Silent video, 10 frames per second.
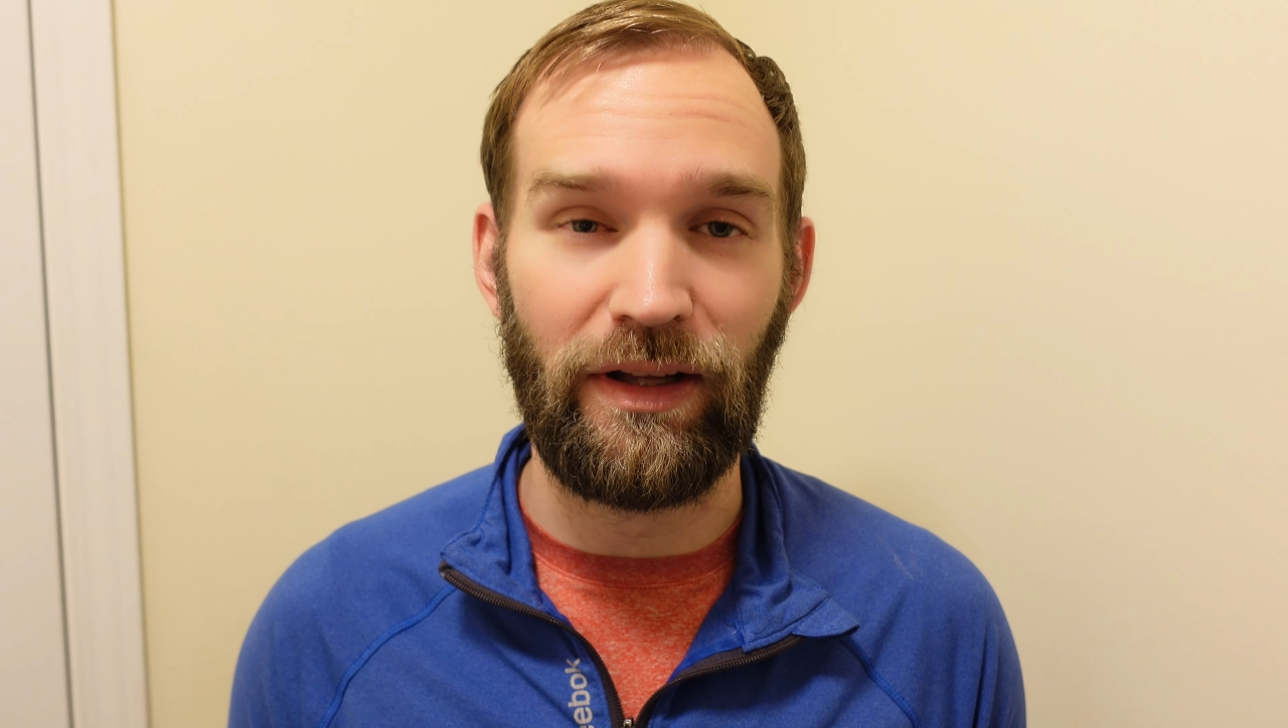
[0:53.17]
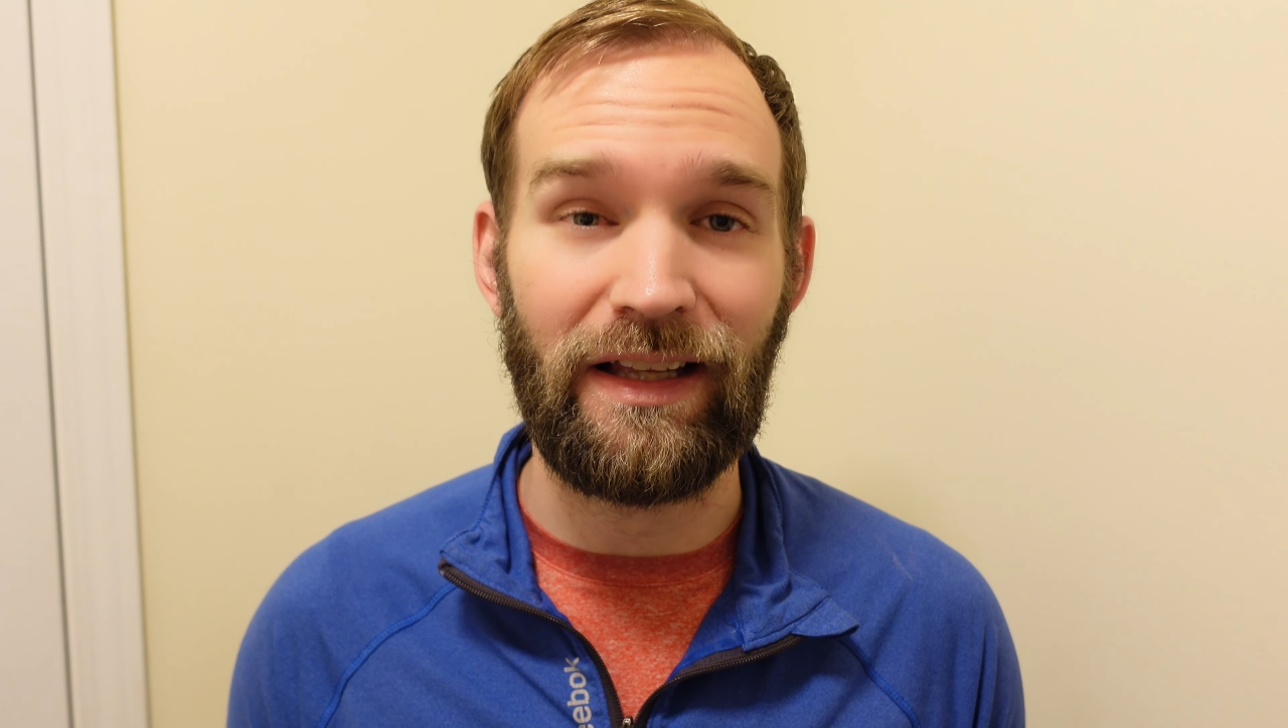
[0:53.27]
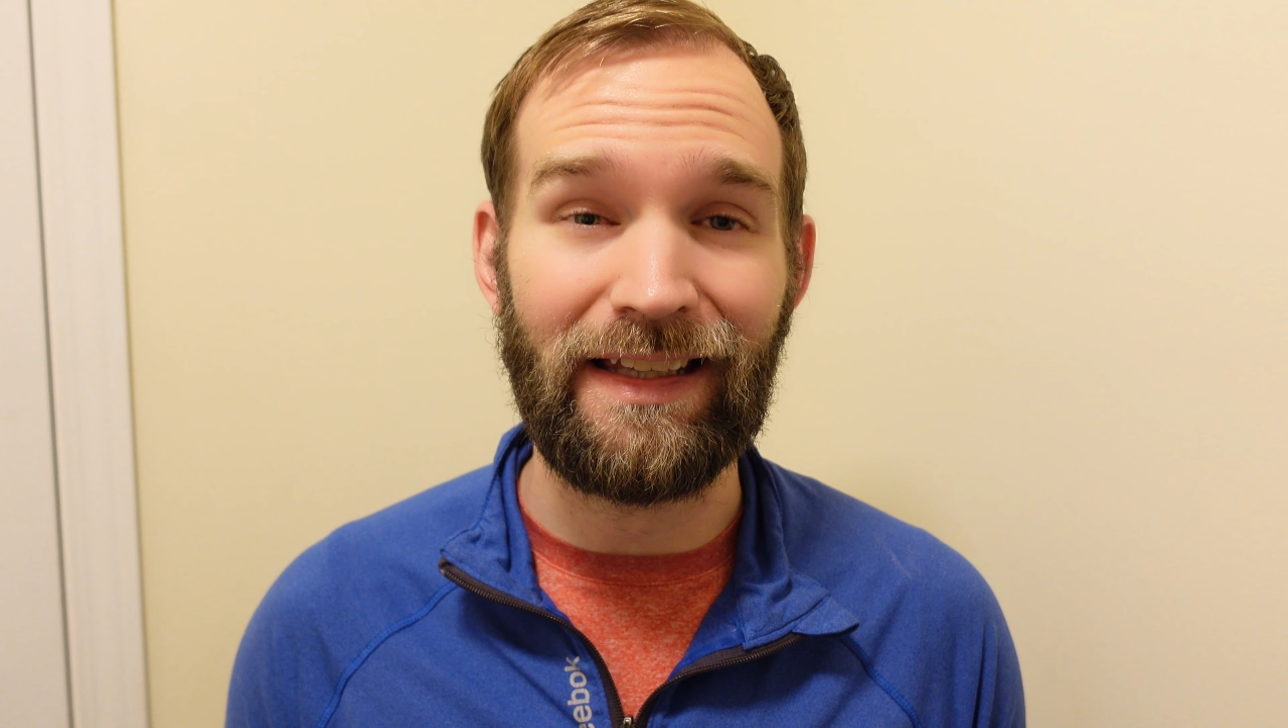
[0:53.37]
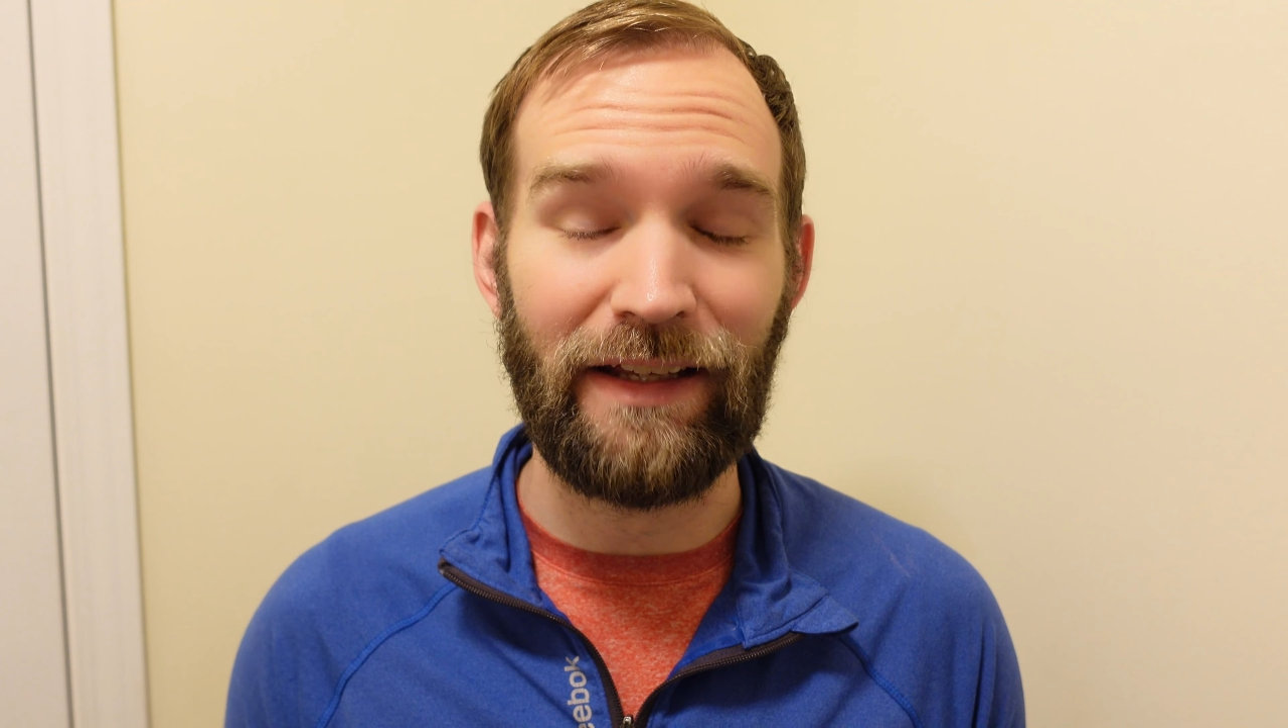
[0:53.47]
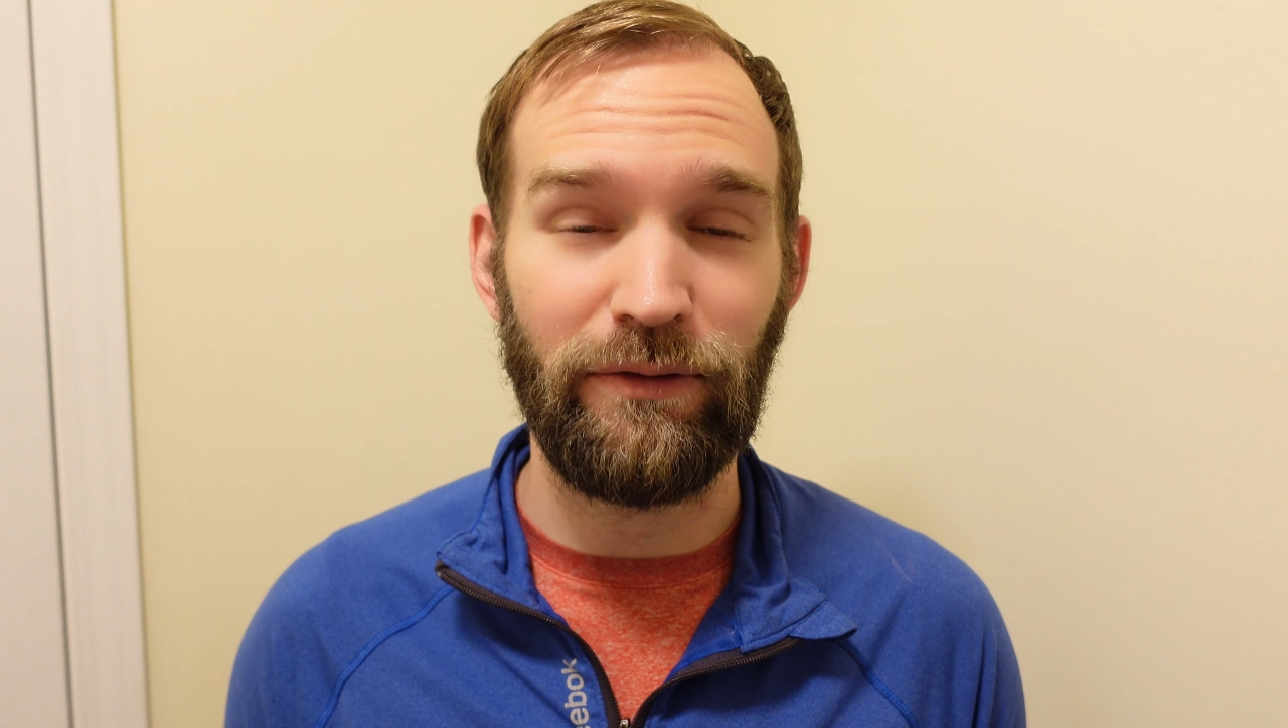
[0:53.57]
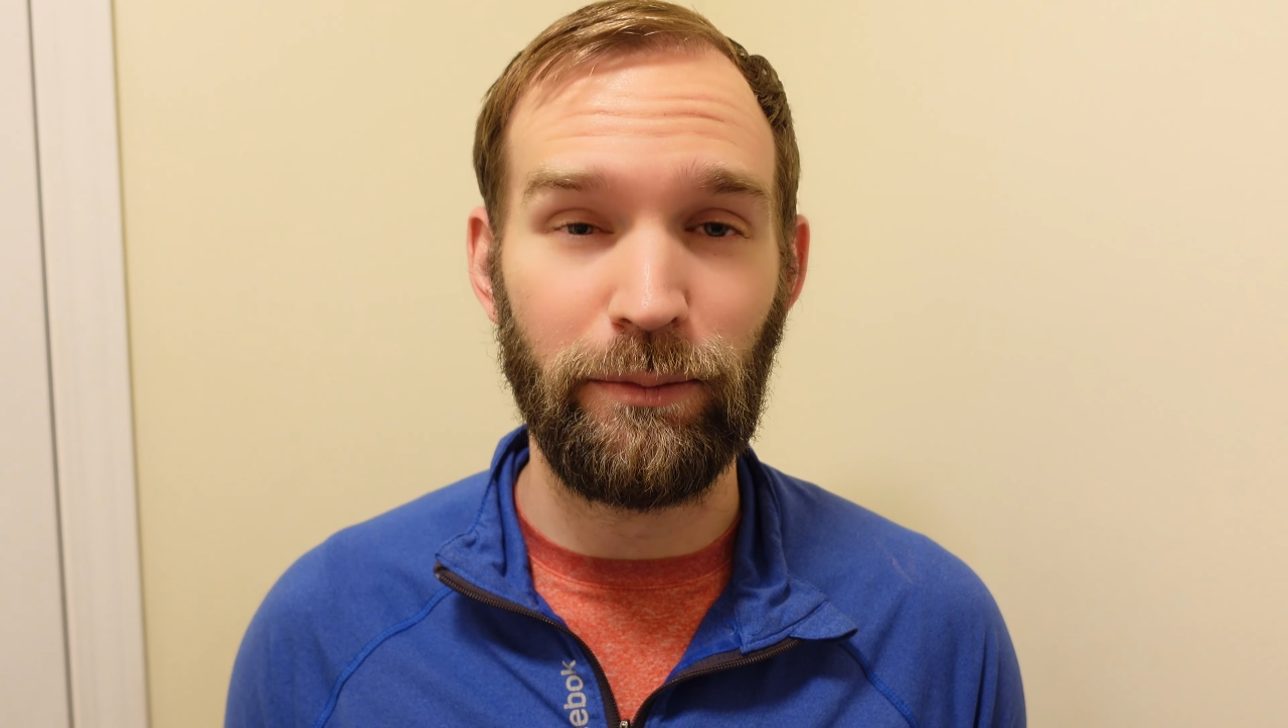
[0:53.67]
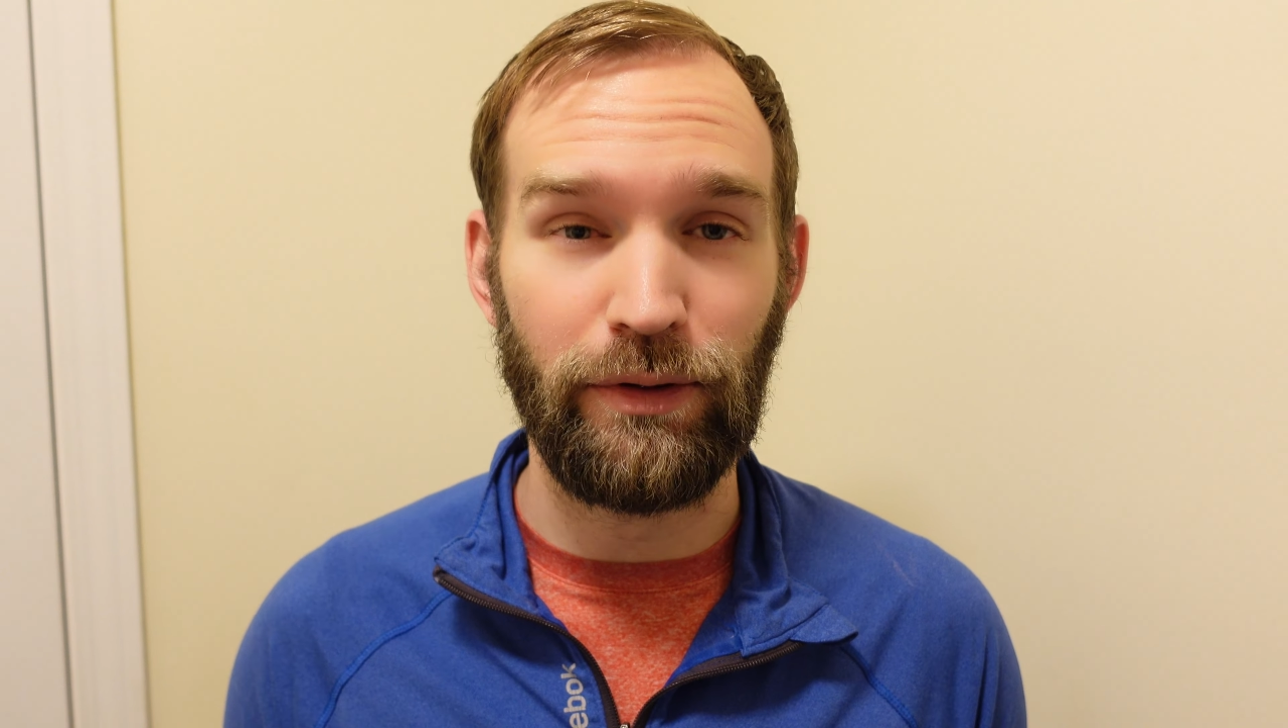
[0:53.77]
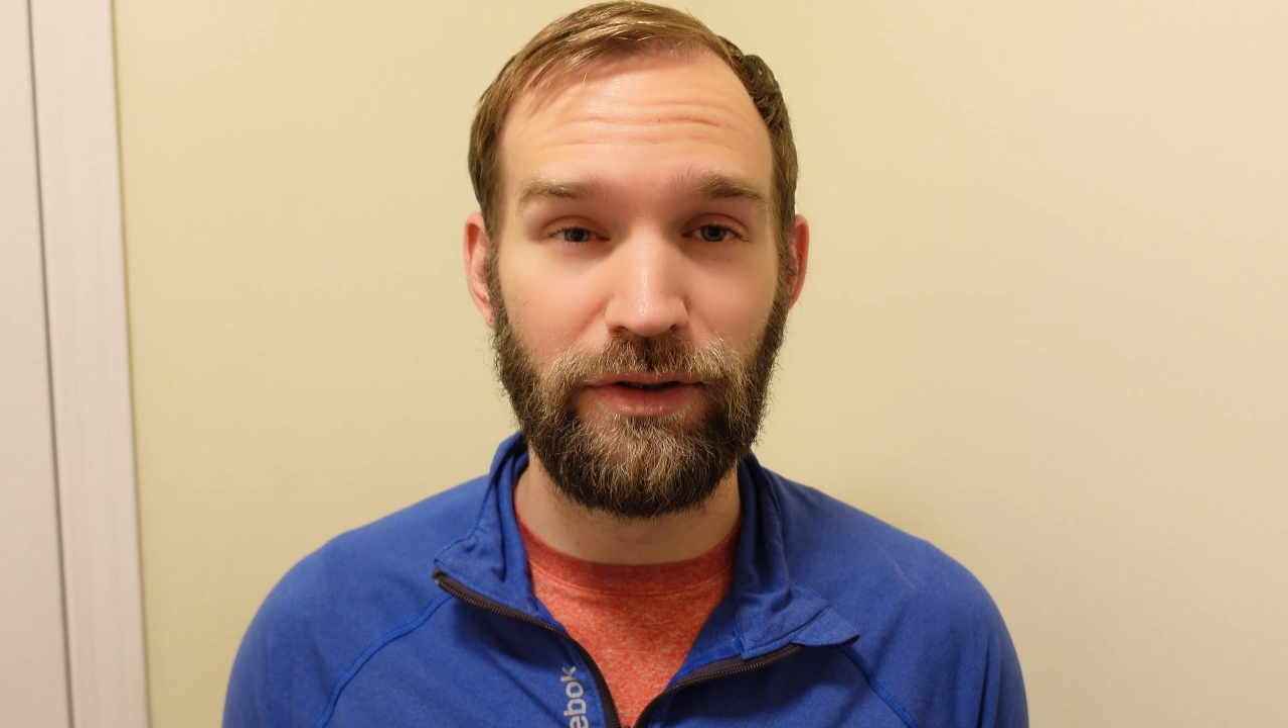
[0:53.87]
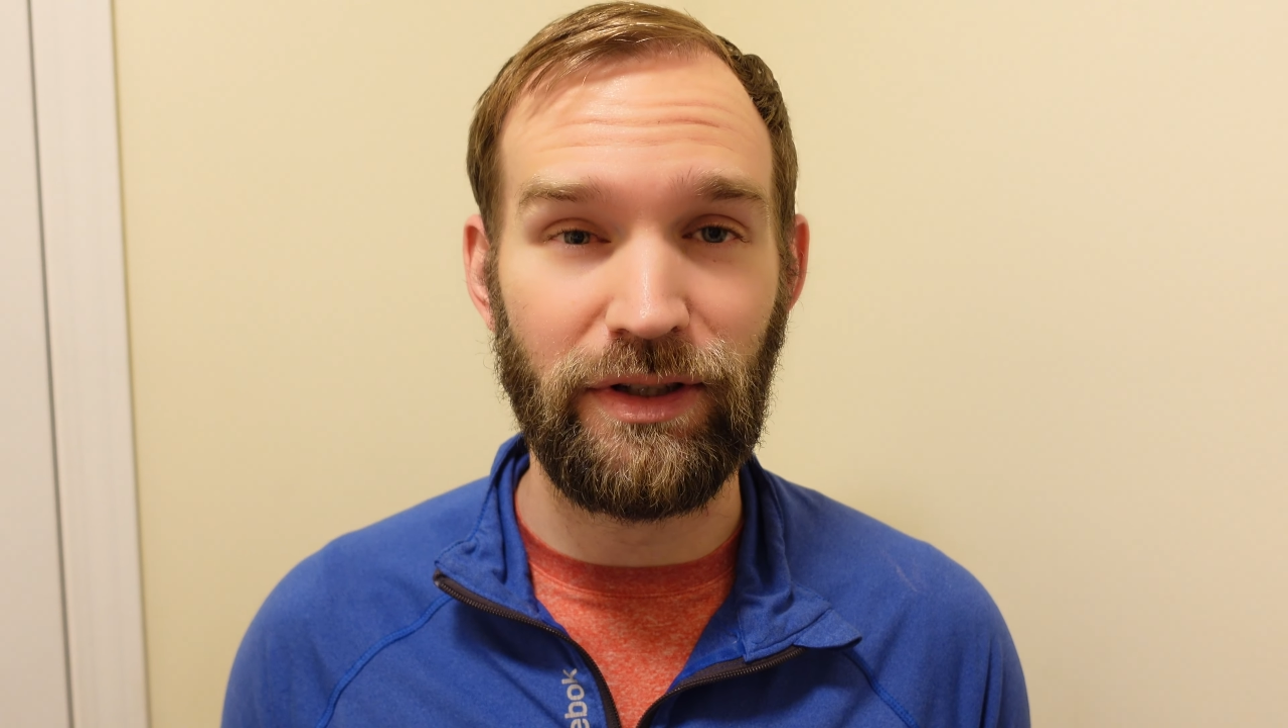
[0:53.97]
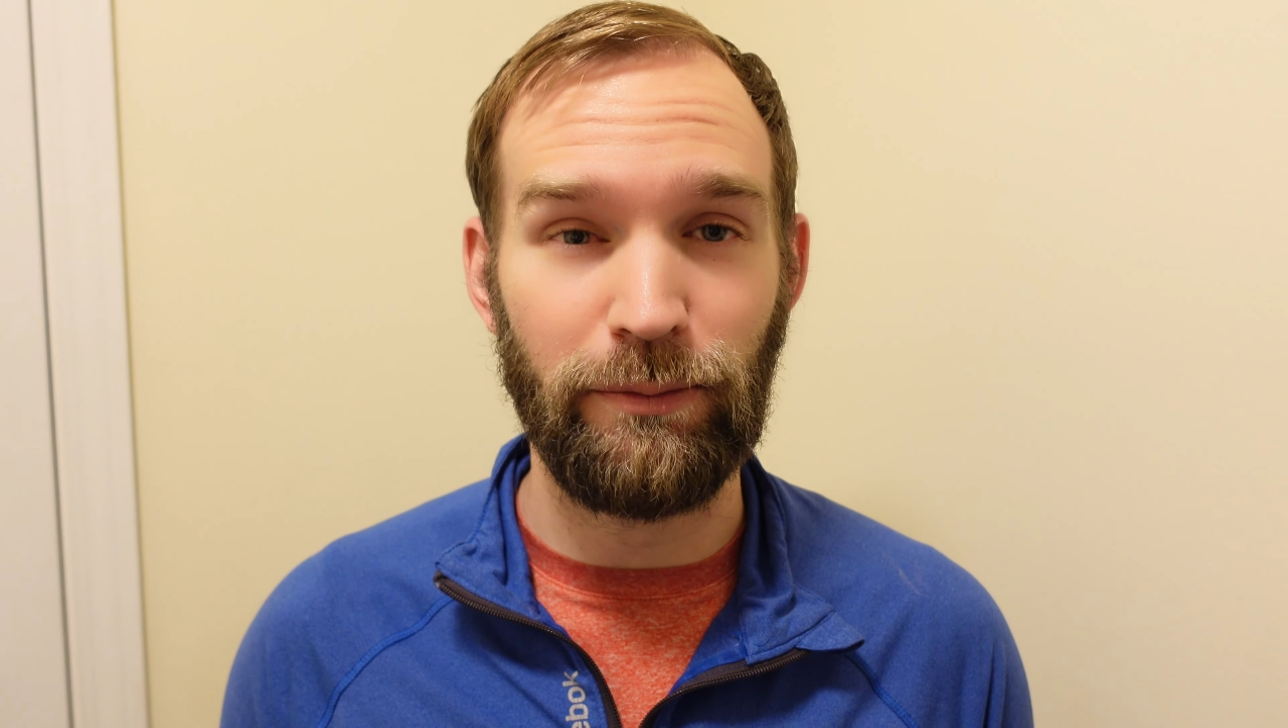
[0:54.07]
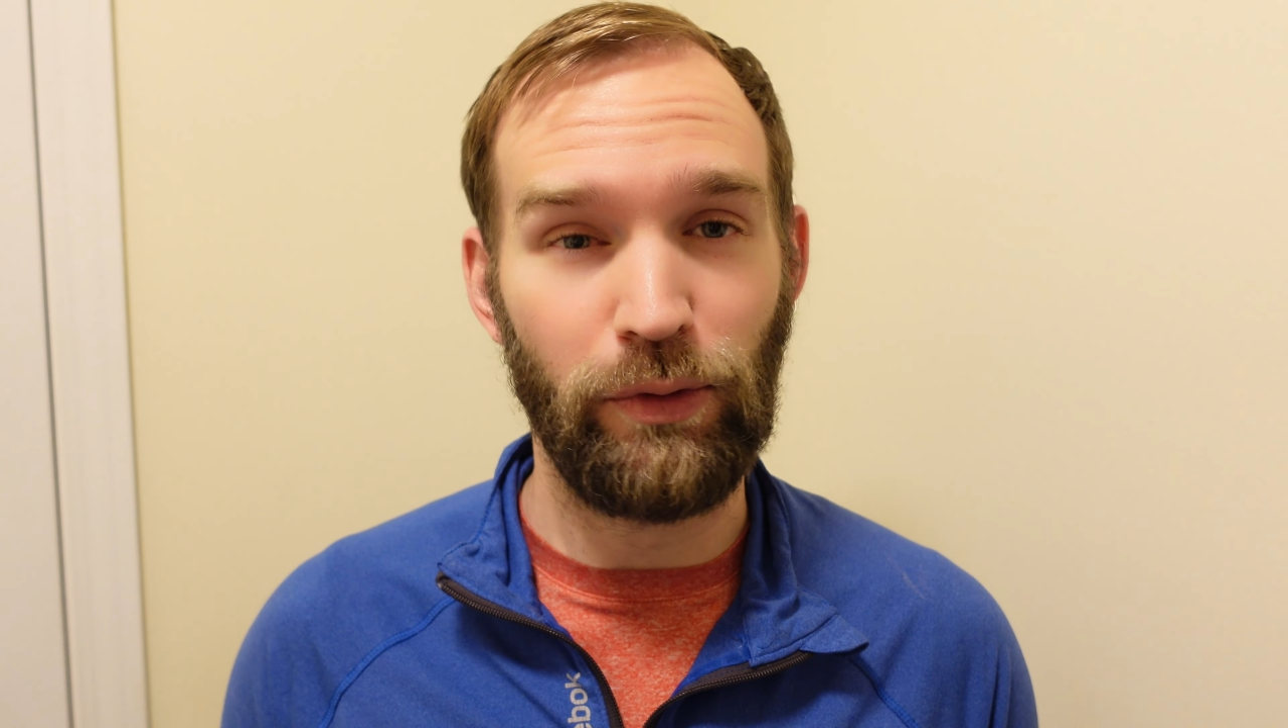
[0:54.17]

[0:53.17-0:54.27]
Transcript: 11%